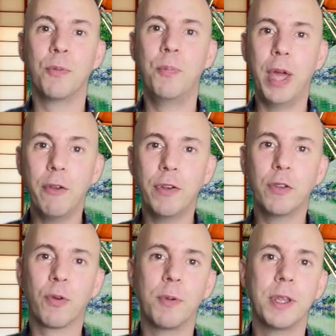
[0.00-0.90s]
some
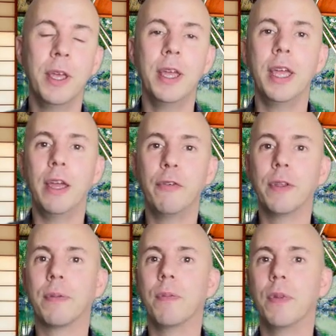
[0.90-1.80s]
benefits from it. If
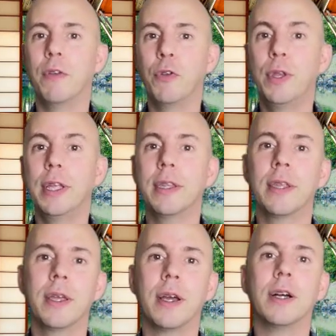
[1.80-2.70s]
you did,
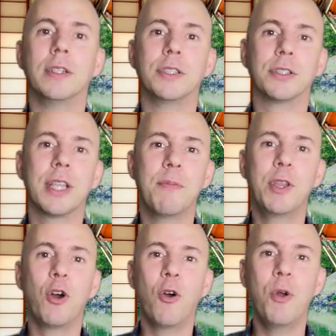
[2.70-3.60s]
just let
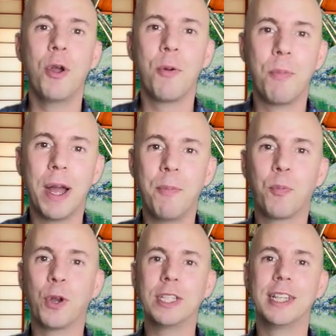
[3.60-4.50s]
me know by
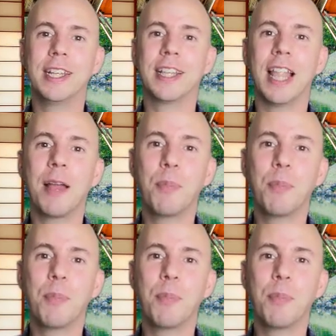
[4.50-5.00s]
pressing that like